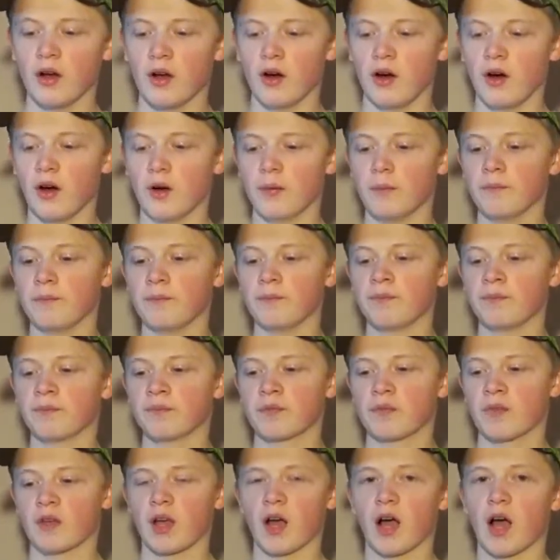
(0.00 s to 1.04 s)
I'm
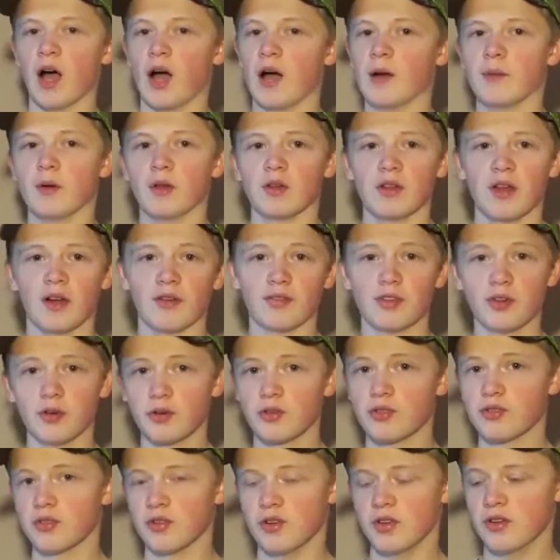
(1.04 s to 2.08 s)
a lefty
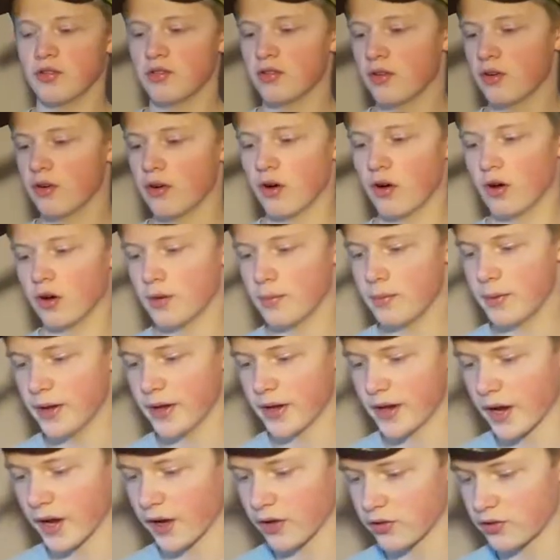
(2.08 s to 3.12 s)
retrieve on a
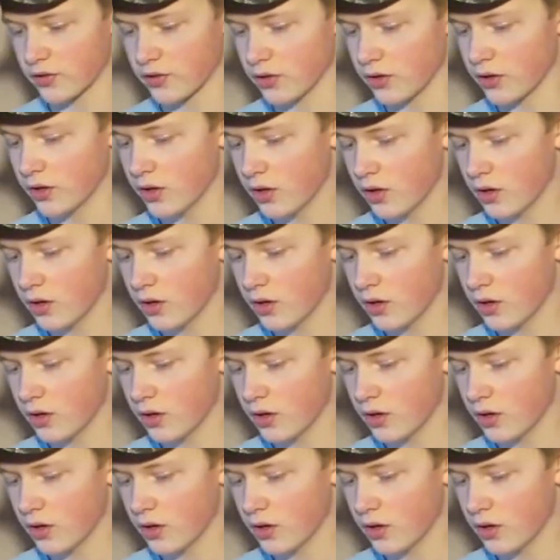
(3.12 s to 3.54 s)
baitcaster.